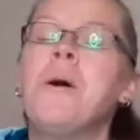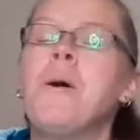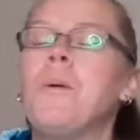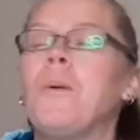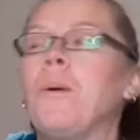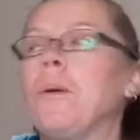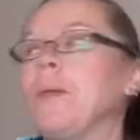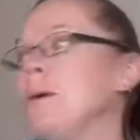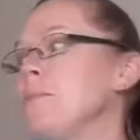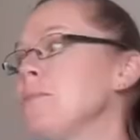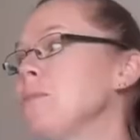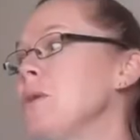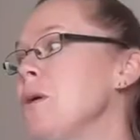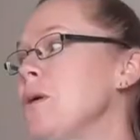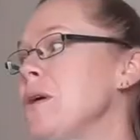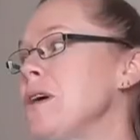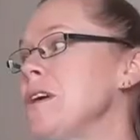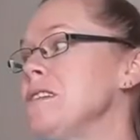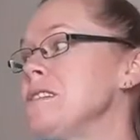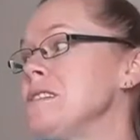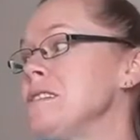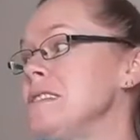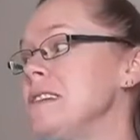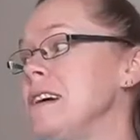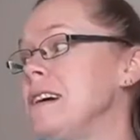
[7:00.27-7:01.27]
Well, I'm not going
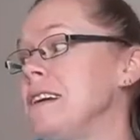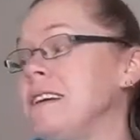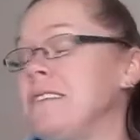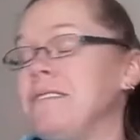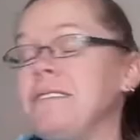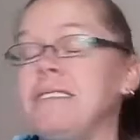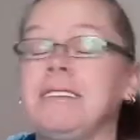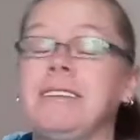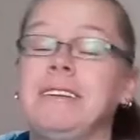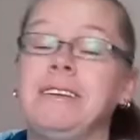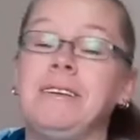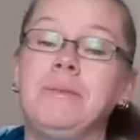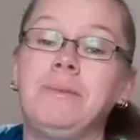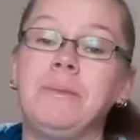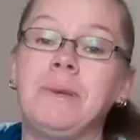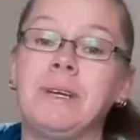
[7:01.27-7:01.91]
to start everything